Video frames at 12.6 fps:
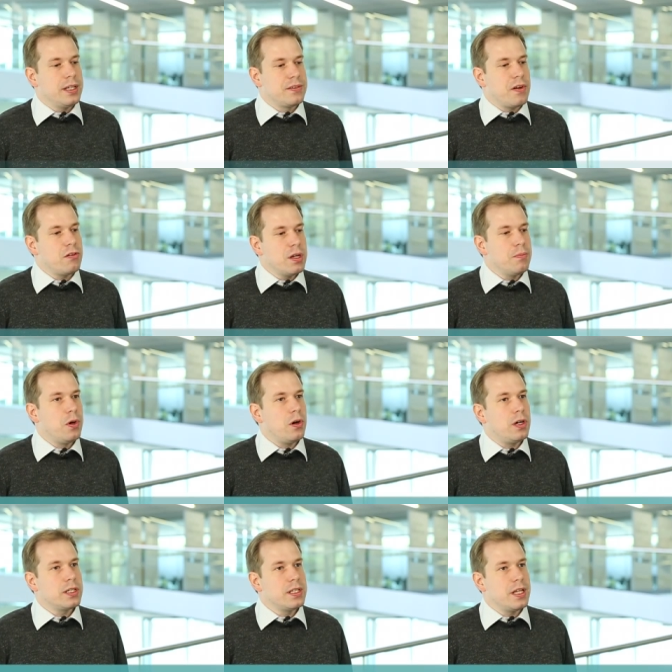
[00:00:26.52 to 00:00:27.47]
It's very
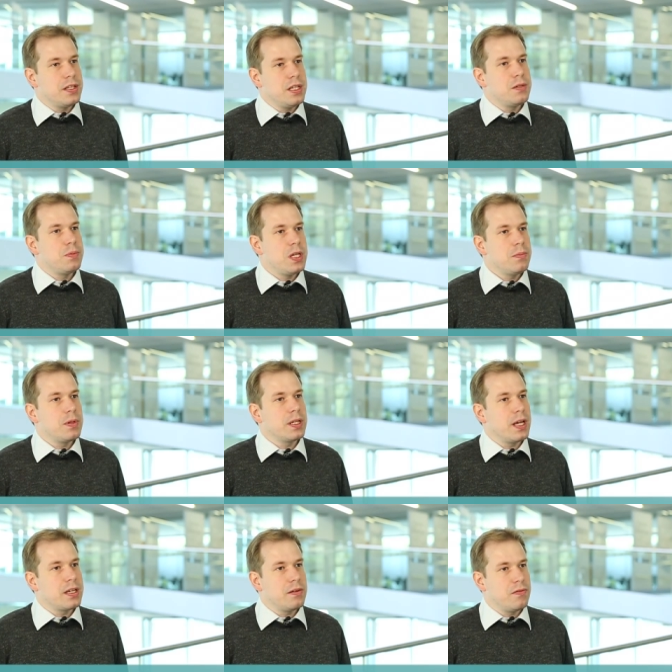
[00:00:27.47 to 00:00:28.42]
important that these
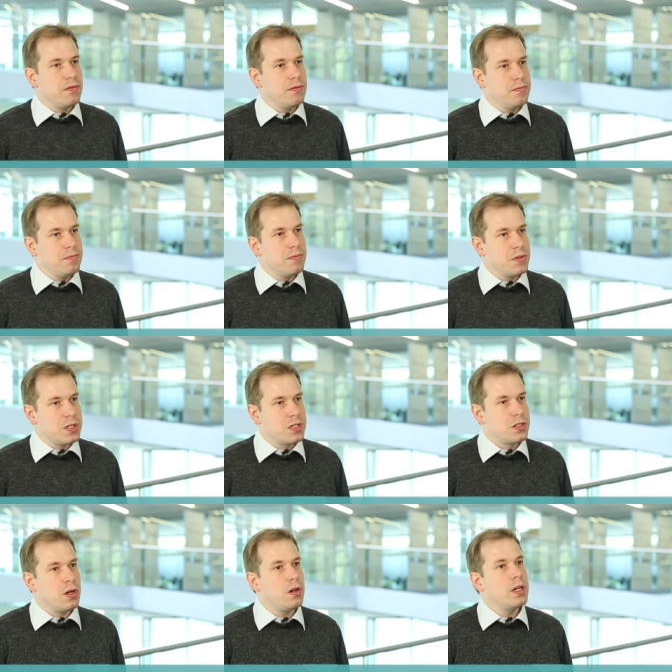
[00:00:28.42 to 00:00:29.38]
people get a
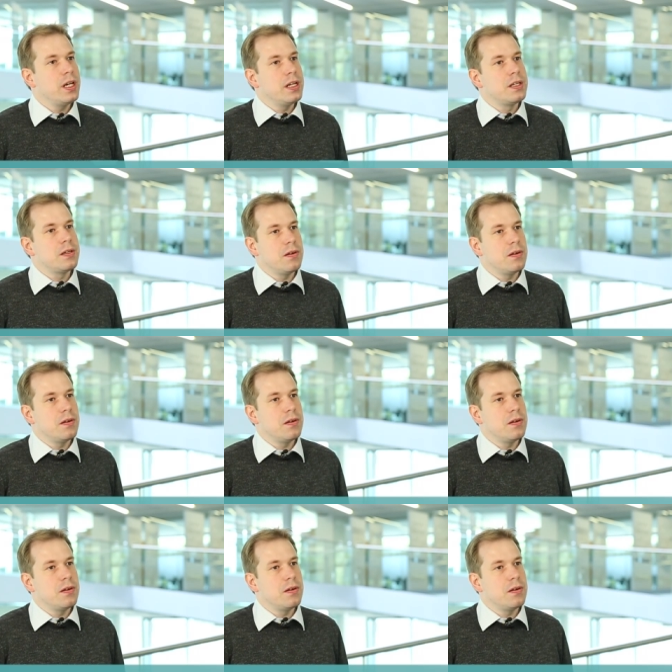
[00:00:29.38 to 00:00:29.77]
solid